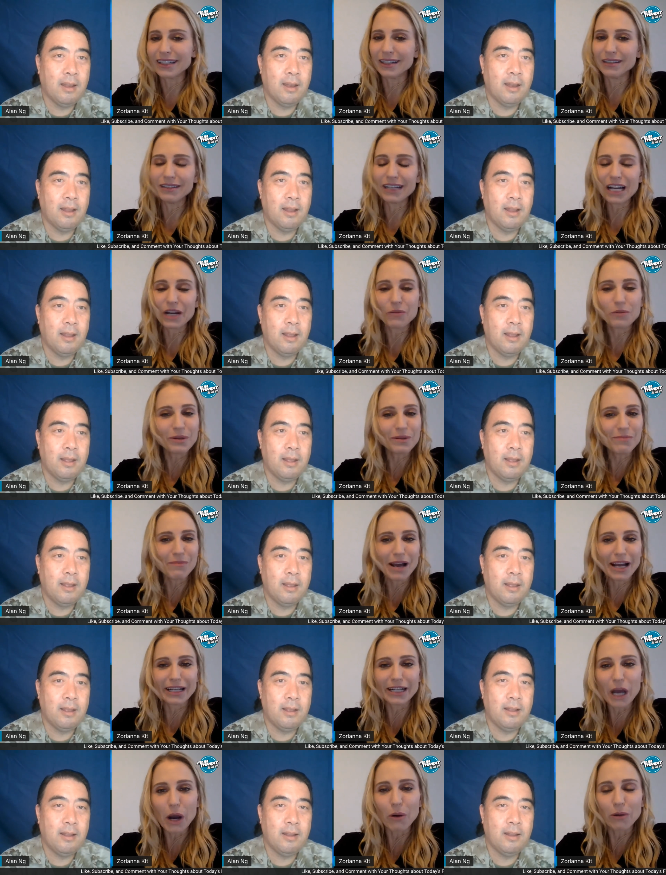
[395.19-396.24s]
Speaker 1: you know, I wouldn't
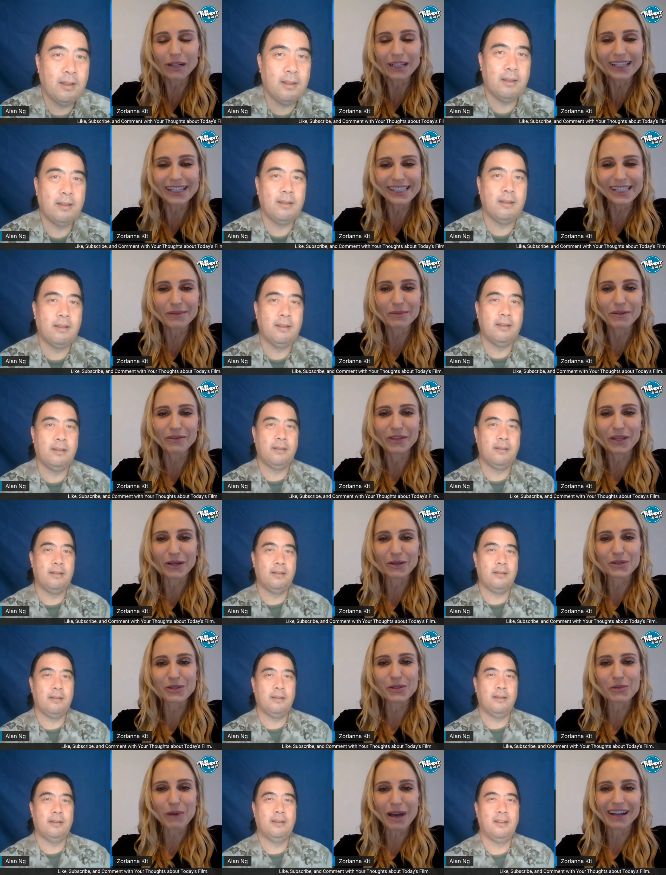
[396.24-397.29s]
mind owning some of
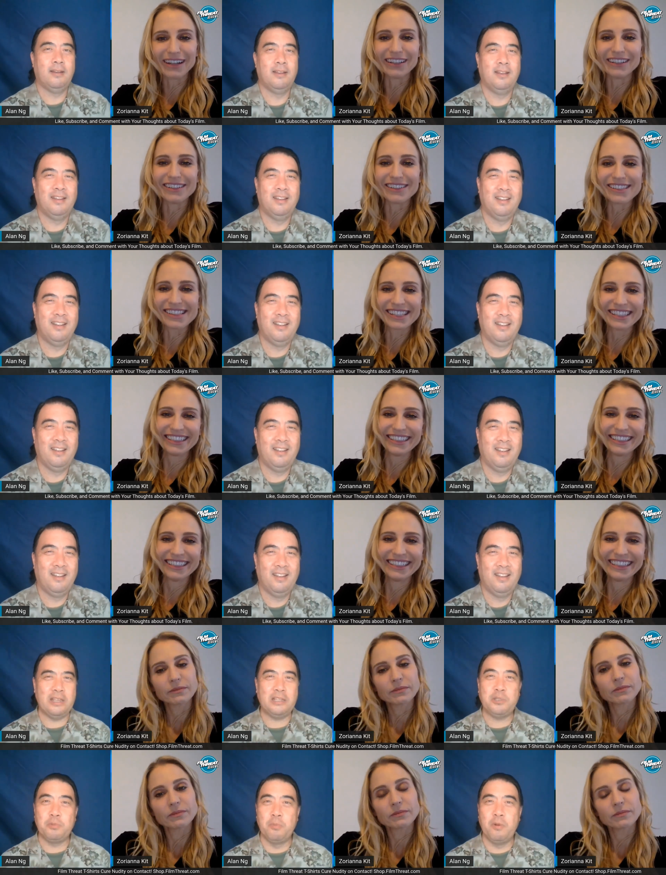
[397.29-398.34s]
those sweaters.
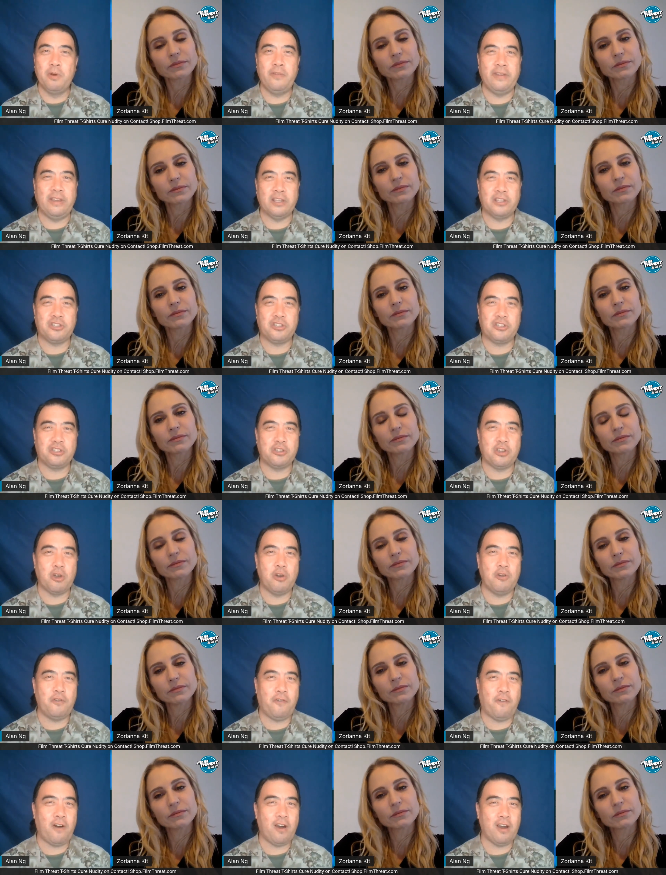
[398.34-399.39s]
Speaker 2: This movie is
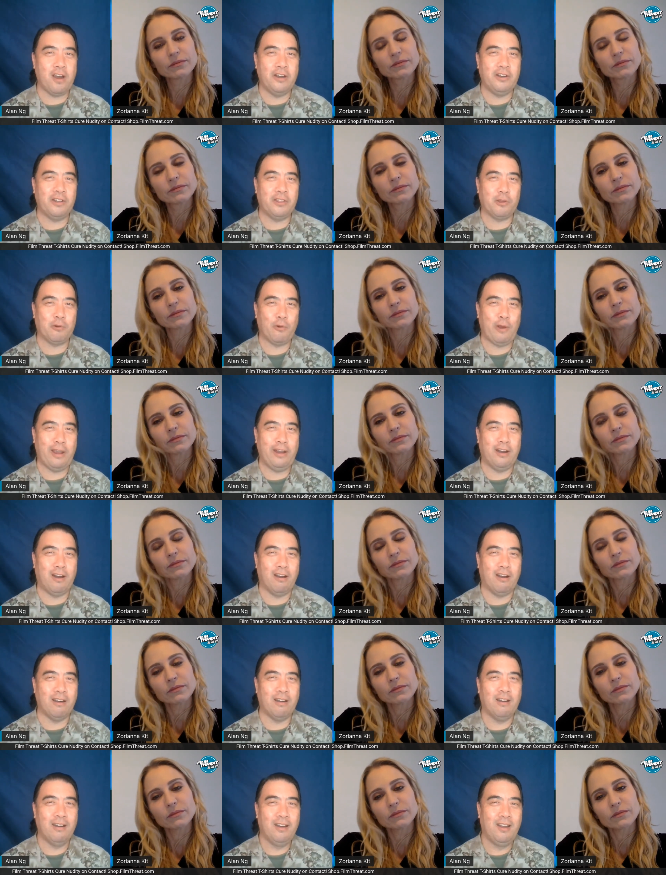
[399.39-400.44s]
so far under the
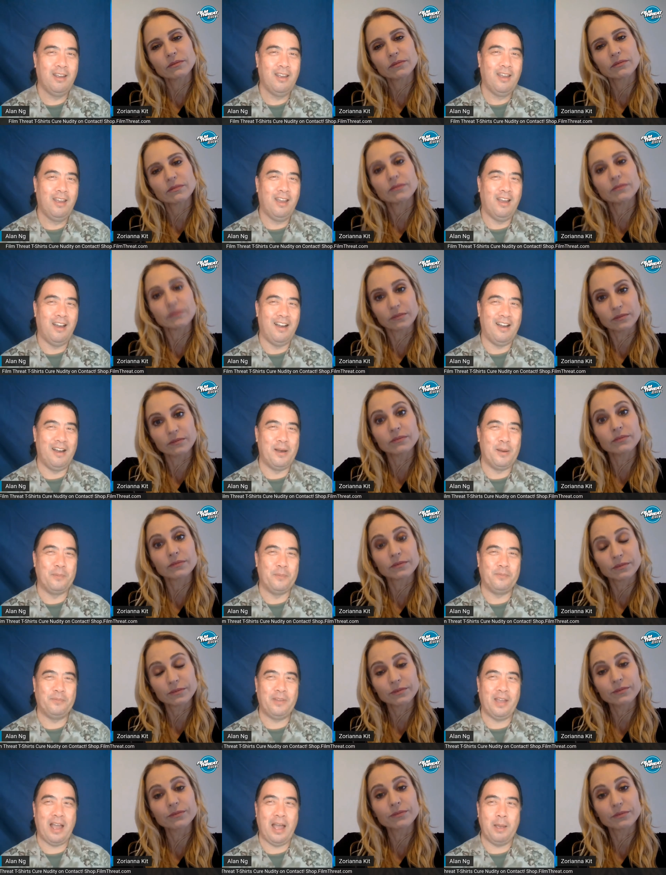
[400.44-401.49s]
radar.
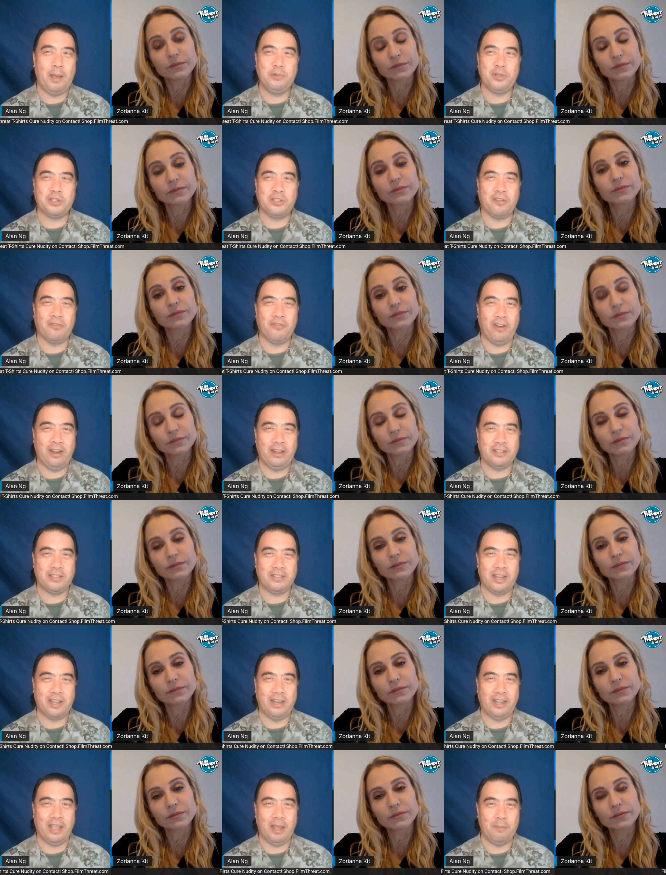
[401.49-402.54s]
Um, I'm just afraid
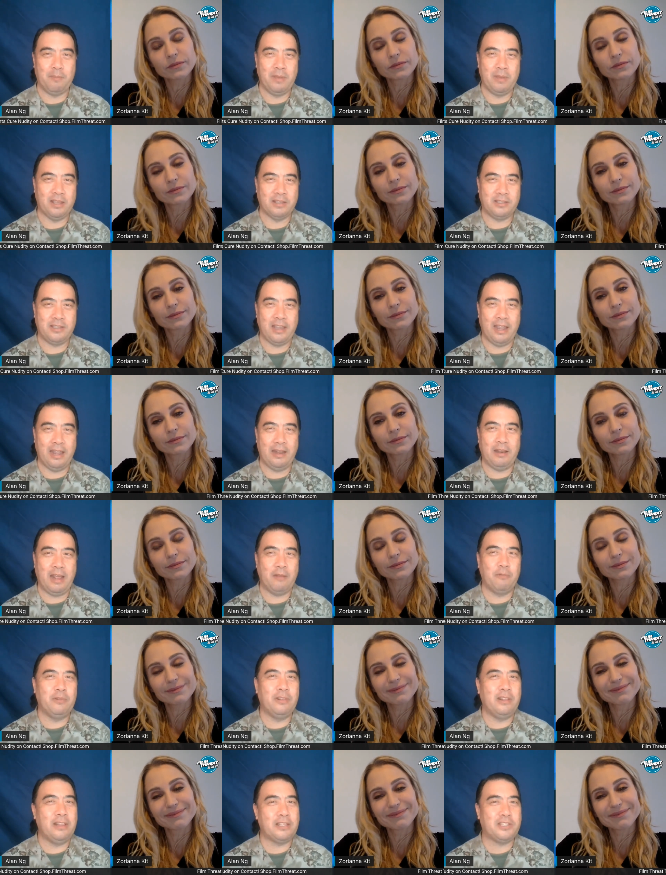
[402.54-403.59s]
it's going to get missed, and
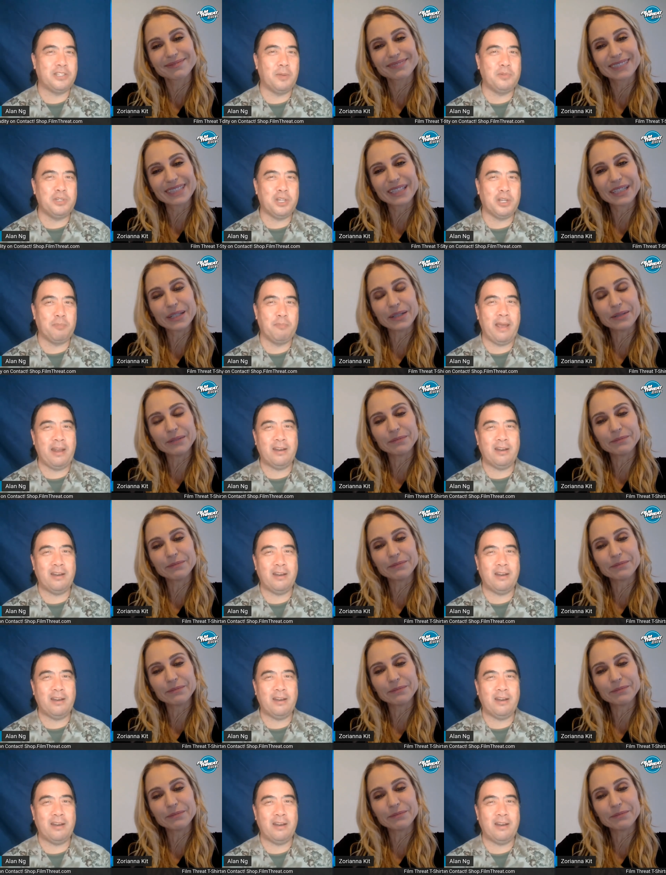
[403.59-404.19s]
and the subject